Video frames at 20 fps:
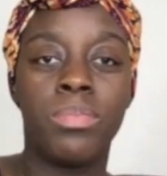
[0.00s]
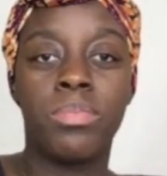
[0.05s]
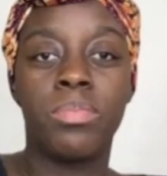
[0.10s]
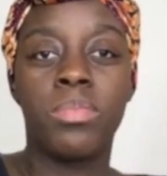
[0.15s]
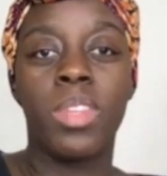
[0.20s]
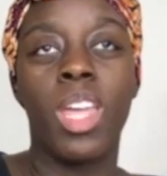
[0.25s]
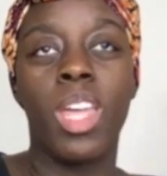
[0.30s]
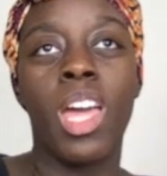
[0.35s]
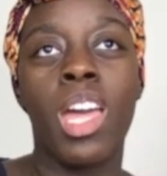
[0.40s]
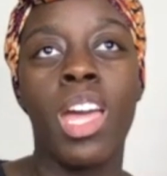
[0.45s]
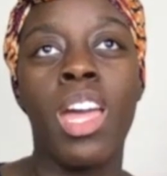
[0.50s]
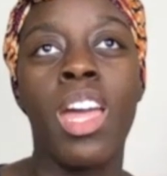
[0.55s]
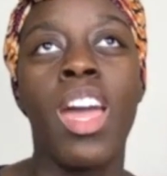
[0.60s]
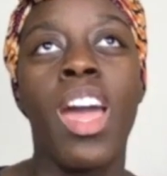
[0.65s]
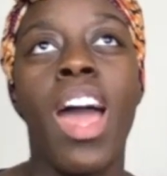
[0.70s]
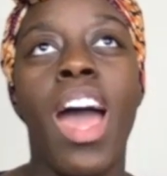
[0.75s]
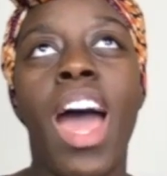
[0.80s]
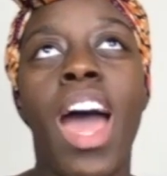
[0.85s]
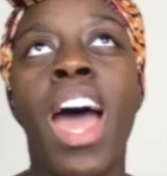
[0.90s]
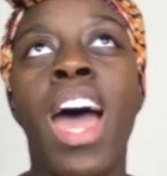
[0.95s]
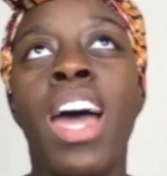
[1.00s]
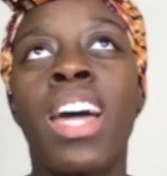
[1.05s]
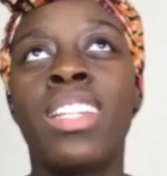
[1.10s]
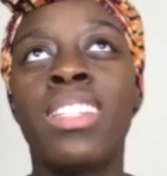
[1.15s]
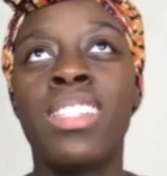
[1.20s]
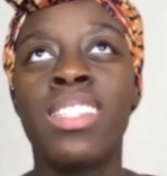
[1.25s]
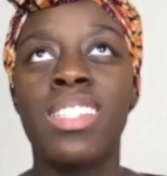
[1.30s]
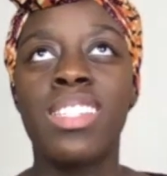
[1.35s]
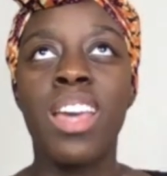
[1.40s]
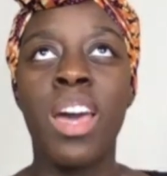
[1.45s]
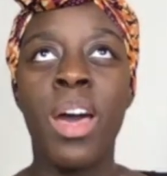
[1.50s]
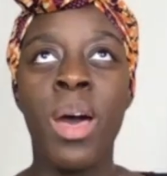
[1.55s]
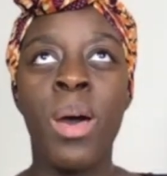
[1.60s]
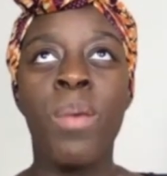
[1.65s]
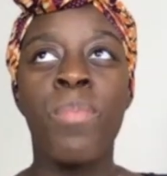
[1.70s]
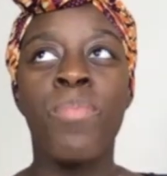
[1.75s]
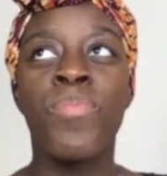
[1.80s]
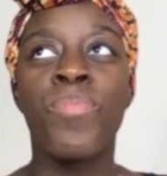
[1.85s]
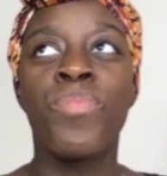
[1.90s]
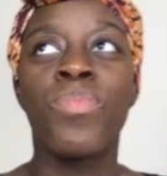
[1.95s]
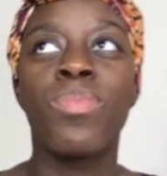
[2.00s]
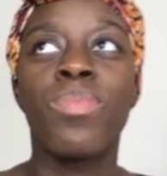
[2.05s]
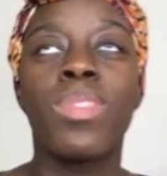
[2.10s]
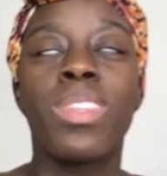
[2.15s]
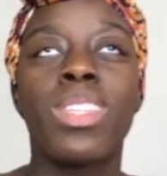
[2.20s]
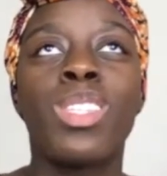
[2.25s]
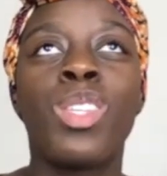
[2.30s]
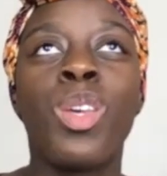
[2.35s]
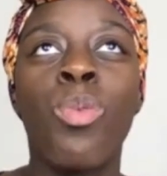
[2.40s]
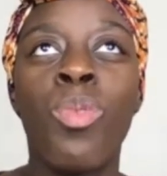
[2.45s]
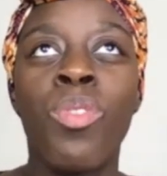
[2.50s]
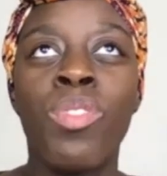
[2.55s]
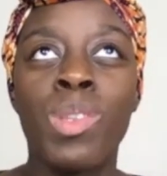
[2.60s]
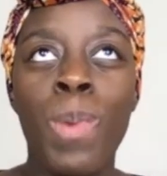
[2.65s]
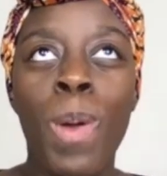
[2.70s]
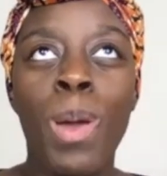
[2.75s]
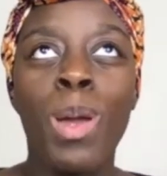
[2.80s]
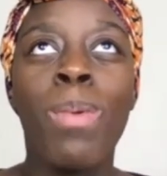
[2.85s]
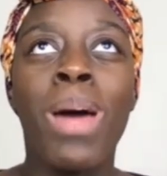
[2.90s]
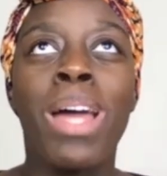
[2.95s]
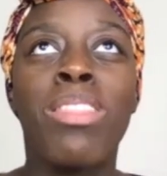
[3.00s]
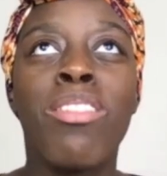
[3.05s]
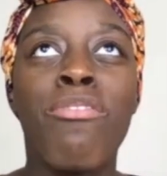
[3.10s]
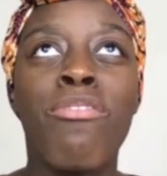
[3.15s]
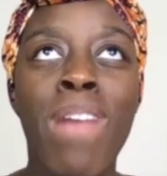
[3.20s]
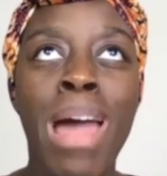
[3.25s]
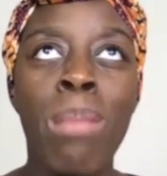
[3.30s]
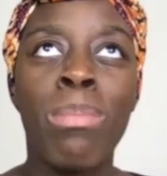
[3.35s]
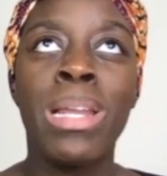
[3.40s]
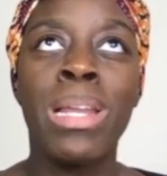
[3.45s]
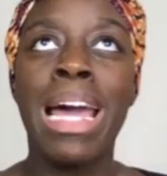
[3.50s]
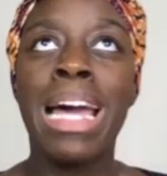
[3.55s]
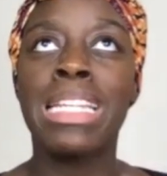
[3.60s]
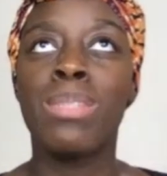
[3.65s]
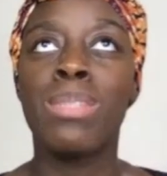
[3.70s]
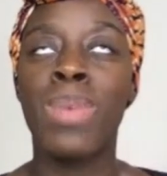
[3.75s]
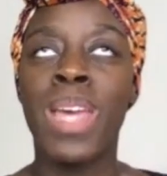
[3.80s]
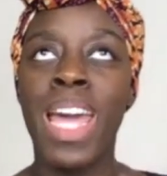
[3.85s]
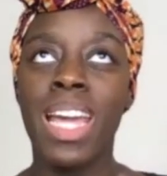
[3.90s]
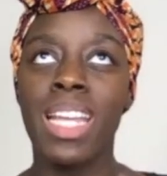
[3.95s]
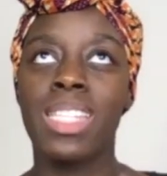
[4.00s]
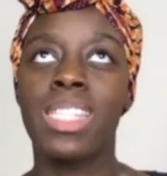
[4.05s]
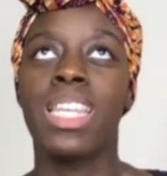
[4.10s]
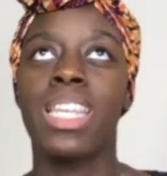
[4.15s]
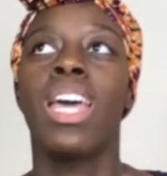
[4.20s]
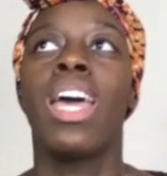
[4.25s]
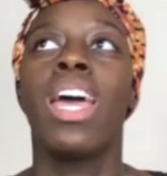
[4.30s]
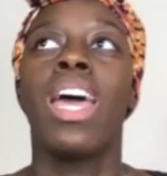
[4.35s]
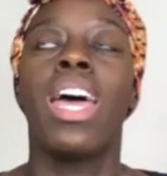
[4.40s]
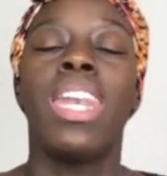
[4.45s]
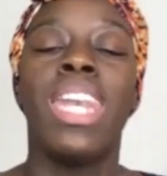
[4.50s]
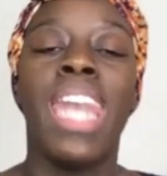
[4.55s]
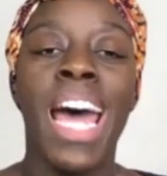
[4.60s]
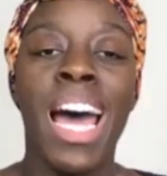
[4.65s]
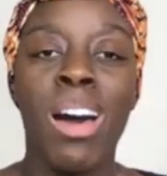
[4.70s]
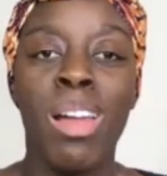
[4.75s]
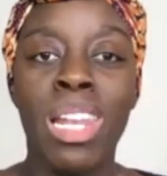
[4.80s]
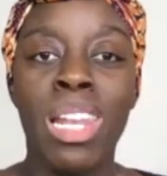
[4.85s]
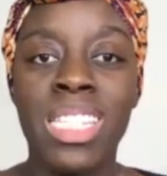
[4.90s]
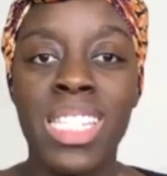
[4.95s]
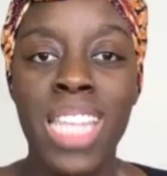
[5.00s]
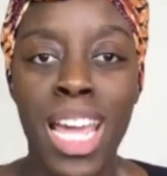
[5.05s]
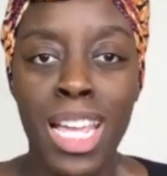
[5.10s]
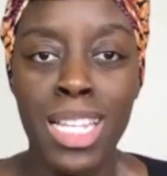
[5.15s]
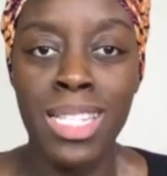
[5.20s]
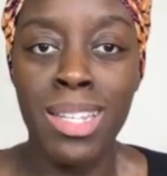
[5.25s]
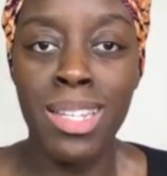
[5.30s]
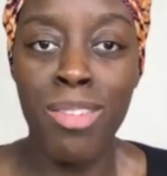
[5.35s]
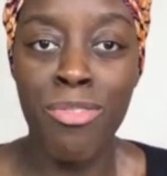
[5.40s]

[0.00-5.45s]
Okay. And so we've spoken about the family aspect. Now let's take it to your